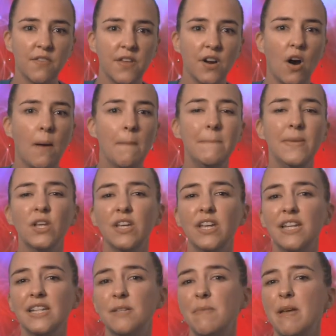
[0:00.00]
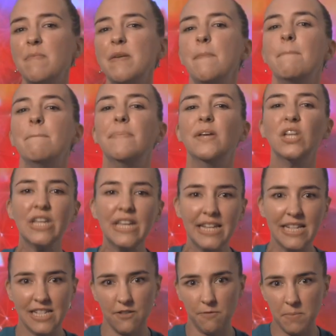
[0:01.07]
there are millions, maybe
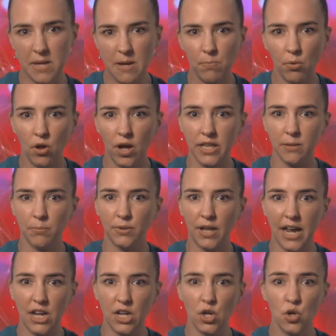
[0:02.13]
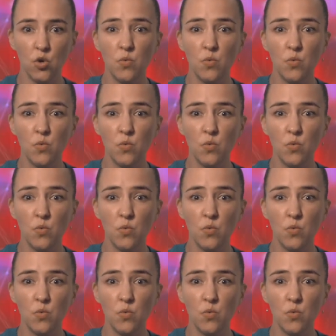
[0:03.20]
billions of people on the planet